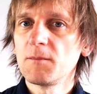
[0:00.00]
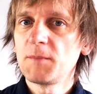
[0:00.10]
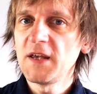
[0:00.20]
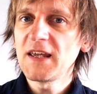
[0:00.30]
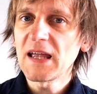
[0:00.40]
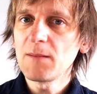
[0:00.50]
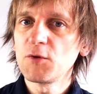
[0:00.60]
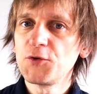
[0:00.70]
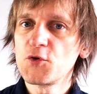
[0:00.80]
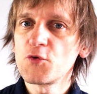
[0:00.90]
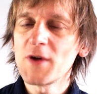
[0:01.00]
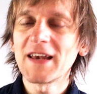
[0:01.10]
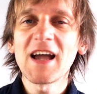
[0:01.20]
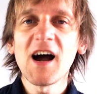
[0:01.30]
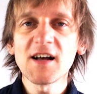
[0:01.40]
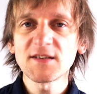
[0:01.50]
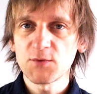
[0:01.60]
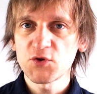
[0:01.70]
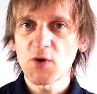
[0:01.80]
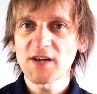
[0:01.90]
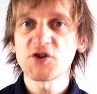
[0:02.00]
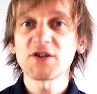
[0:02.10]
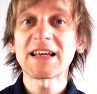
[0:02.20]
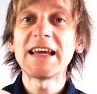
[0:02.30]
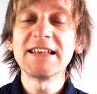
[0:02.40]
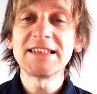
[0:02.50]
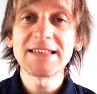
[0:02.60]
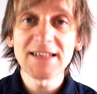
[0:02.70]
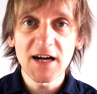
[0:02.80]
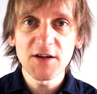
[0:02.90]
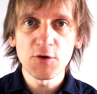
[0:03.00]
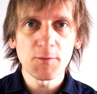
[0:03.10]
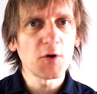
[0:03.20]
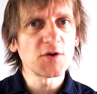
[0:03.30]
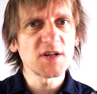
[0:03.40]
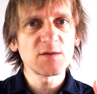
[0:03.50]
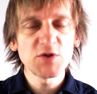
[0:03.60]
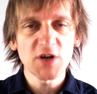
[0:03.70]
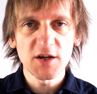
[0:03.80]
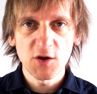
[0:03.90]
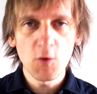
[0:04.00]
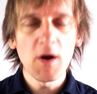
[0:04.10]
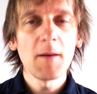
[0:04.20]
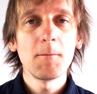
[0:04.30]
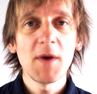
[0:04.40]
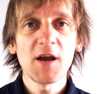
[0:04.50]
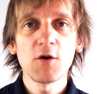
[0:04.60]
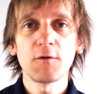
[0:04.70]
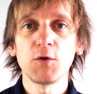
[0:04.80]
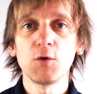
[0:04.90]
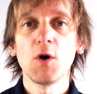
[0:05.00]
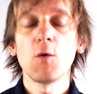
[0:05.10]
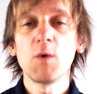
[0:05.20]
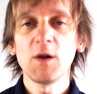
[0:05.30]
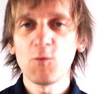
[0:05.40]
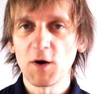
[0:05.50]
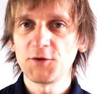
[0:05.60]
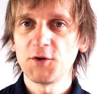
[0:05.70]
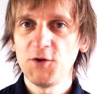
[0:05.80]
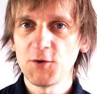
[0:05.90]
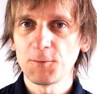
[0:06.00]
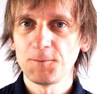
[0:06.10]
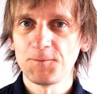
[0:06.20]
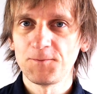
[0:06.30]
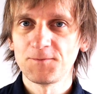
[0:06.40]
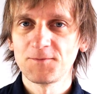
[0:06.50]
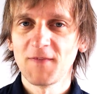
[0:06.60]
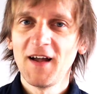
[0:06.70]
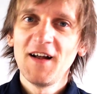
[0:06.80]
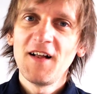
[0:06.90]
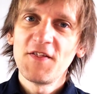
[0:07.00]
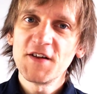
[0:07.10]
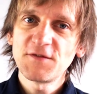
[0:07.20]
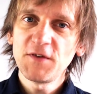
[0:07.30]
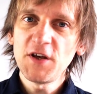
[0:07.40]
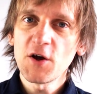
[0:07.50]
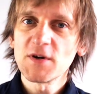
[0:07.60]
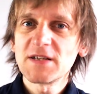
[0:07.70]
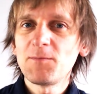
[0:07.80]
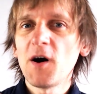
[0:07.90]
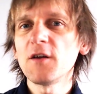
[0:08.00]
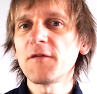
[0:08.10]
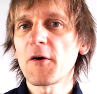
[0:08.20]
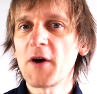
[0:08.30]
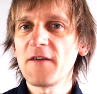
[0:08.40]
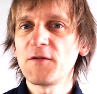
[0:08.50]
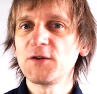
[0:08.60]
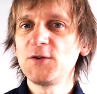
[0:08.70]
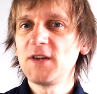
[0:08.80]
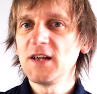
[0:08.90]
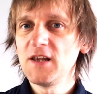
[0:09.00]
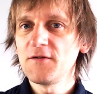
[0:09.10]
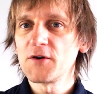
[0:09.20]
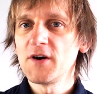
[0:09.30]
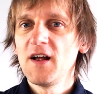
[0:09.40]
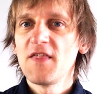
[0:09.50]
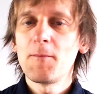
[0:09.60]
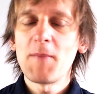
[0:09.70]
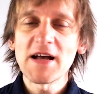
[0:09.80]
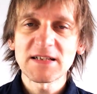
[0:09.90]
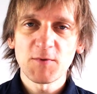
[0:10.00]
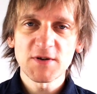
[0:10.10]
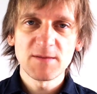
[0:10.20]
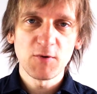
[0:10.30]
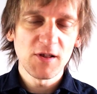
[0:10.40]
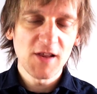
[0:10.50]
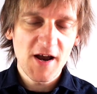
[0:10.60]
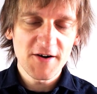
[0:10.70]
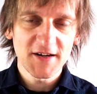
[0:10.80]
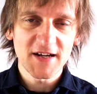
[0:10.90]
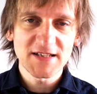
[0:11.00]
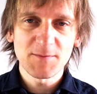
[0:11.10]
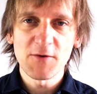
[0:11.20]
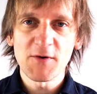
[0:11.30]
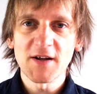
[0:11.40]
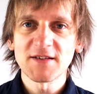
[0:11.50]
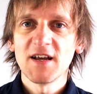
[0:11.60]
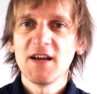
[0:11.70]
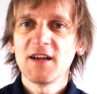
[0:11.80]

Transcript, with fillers: being able to create custom structures inside your projects, which I know many of you will want to do. This video is part of our effort to deliver the best possible learning experience